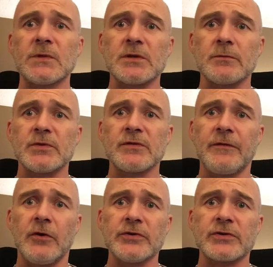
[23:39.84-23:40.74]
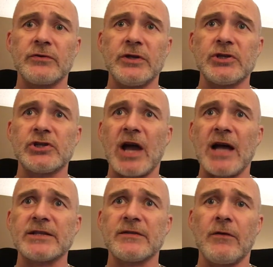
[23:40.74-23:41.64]
some full screen
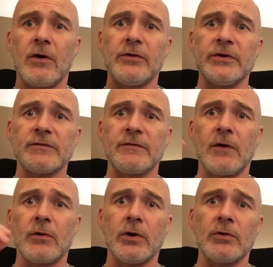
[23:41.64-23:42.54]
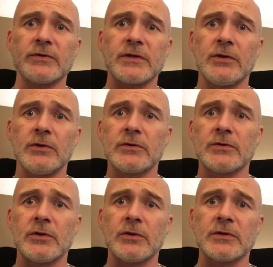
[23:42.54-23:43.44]
shots of all these photos
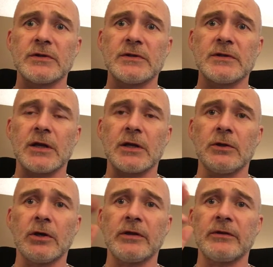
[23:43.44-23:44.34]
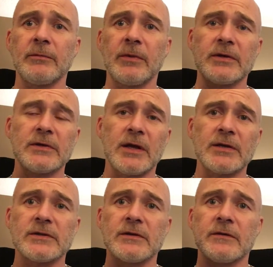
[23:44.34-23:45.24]
so you can take a look at them
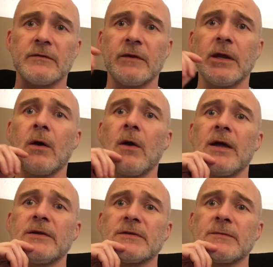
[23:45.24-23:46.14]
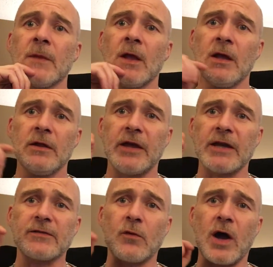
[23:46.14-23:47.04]
as the video ends.
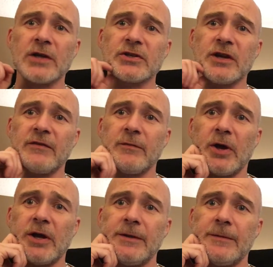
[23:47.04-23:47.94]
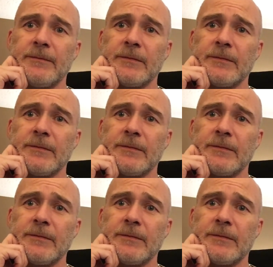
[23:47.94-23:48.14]
Thanks for watching, everybody.